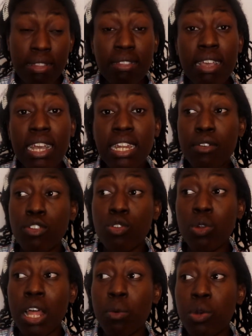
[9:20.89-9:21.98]
The secondary
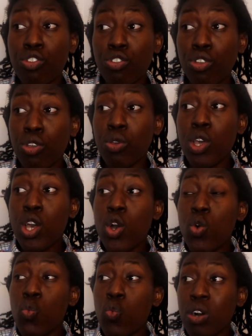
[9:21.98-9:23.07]
school I went to
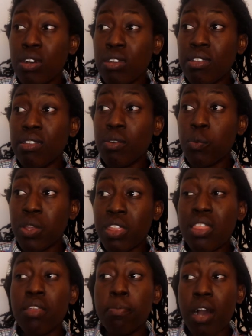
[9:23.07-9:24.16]
was
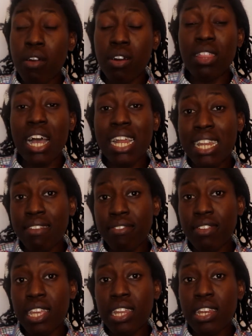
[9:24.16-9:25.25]
within the borough that I
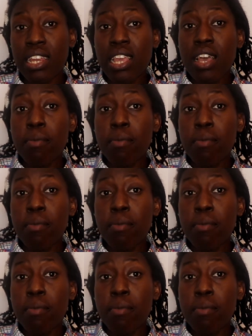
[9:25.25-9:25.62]
lived in,